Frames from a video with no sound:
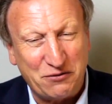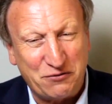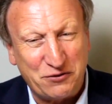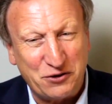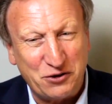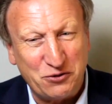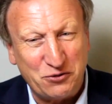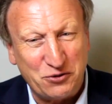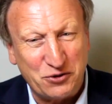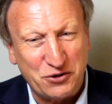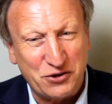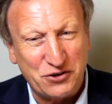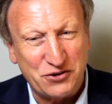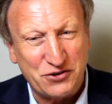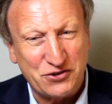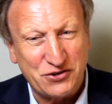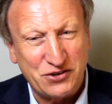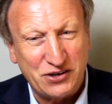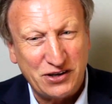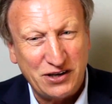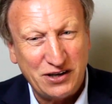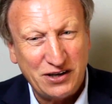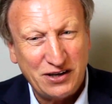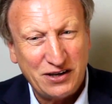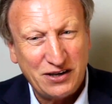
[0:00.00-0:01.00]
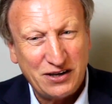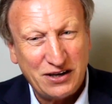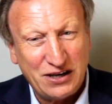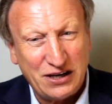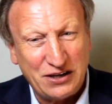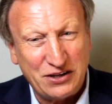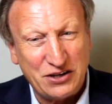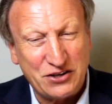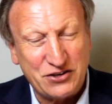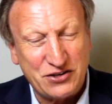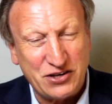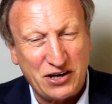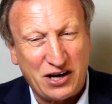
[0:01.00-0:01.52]
and a few others
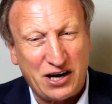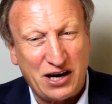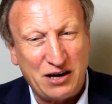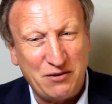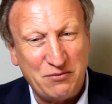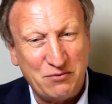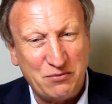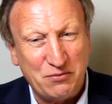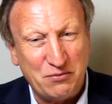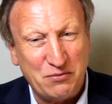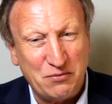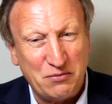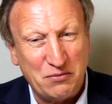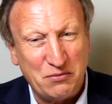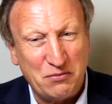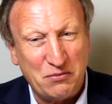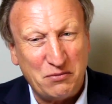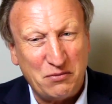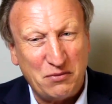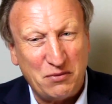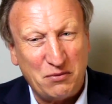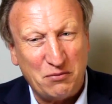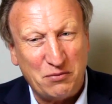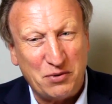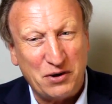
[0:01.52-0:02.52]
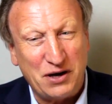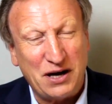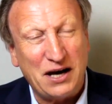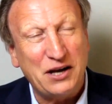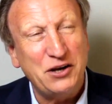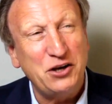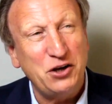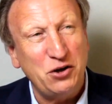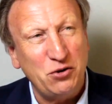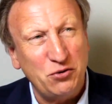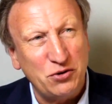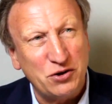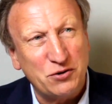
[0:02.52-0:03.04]
at the time, but
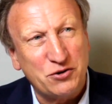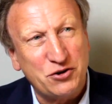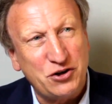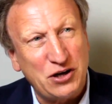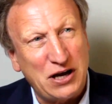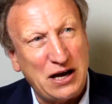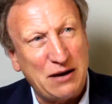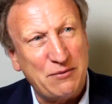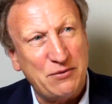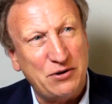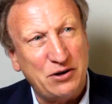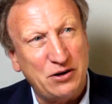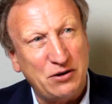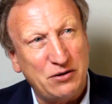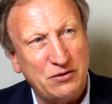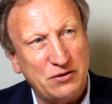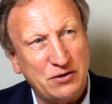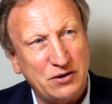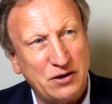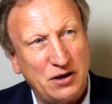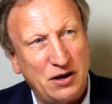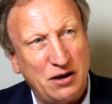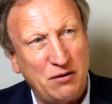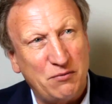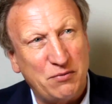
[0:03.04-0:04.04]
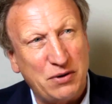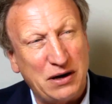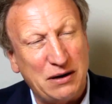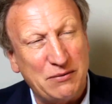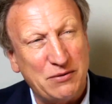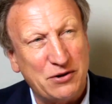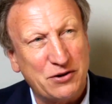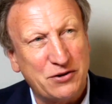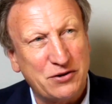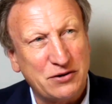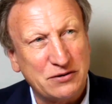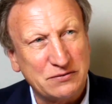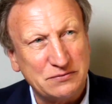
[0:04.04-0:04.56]
I knew the chairman at
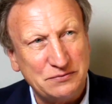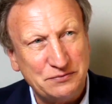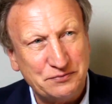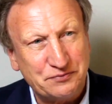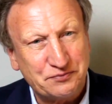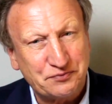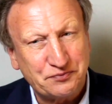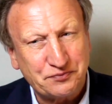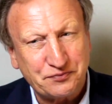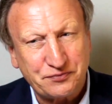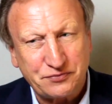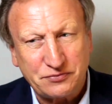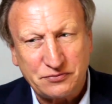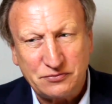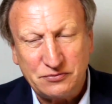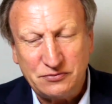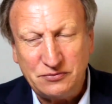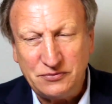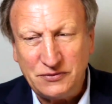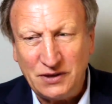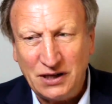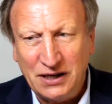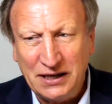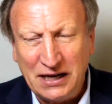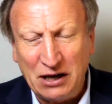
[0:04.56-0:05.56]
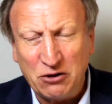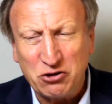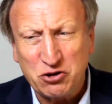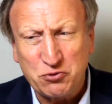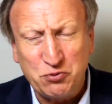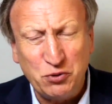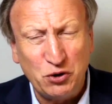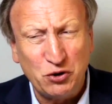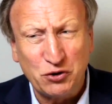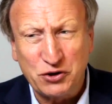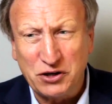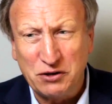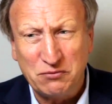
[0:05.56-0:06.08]
Plymouth, an
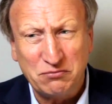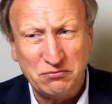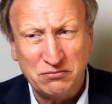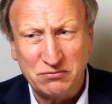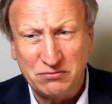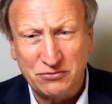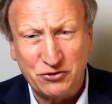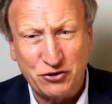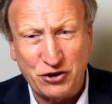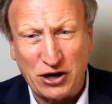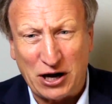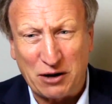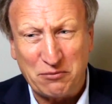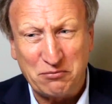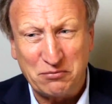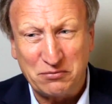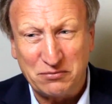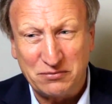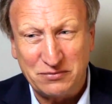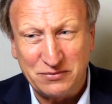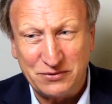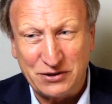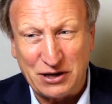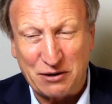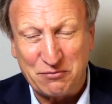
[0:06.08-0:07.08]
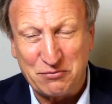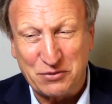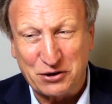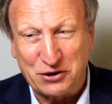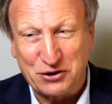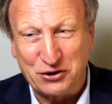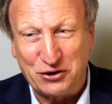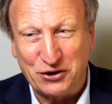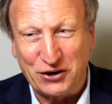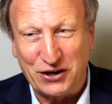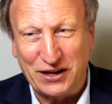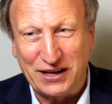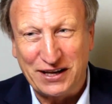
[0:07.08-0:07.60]
outspoken chap, Dan
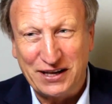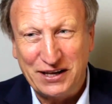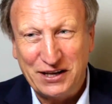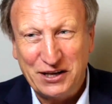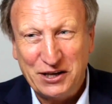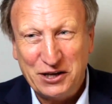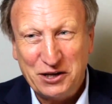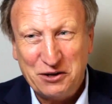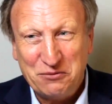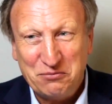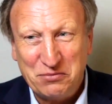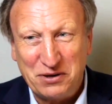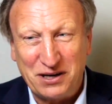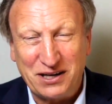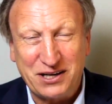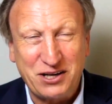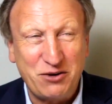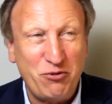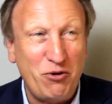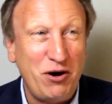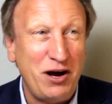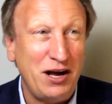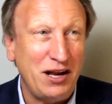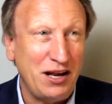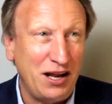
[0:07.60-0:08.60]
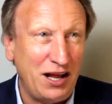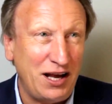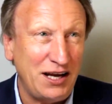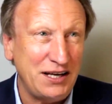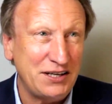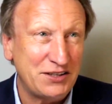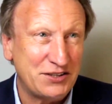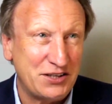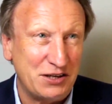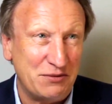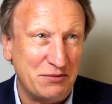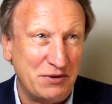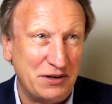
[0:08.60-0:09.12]
Macaulay, but I quite
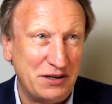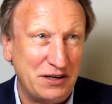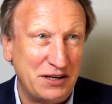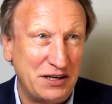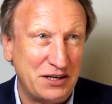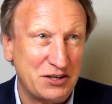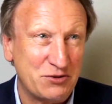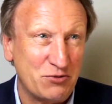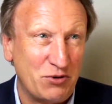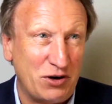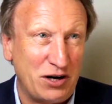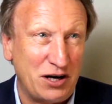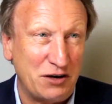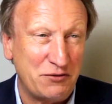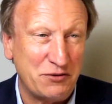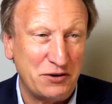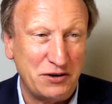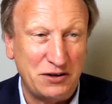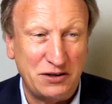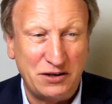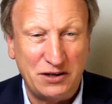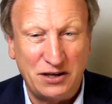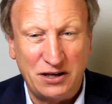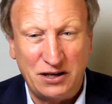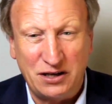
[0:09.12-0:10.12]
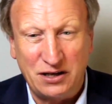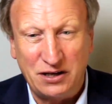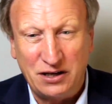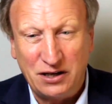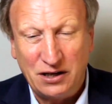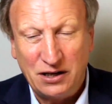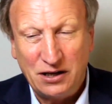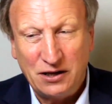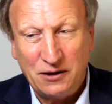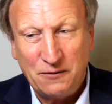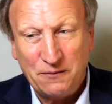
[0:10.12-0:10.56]
liked him and his wife, and